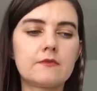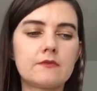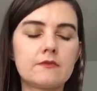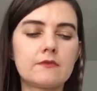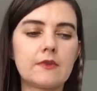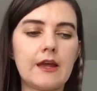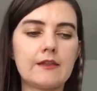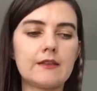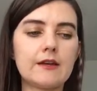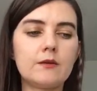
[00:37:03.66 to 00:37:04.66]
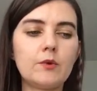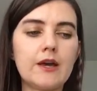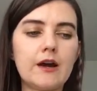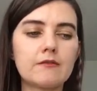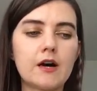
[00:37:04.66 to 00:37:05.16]
And then we
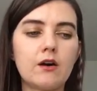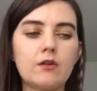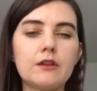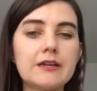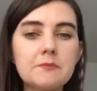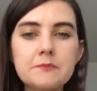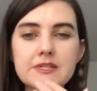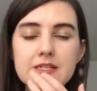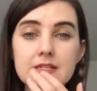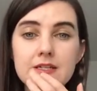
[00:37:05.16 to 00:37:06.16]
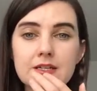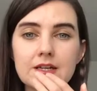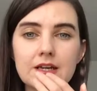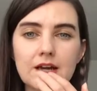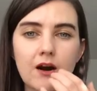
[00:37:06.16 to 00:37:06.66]
have our lips
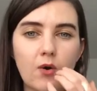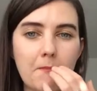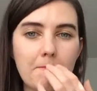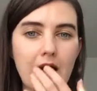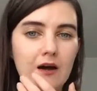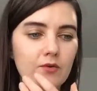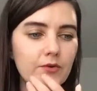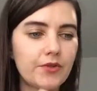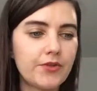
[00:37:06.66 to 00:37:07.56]
and our mouth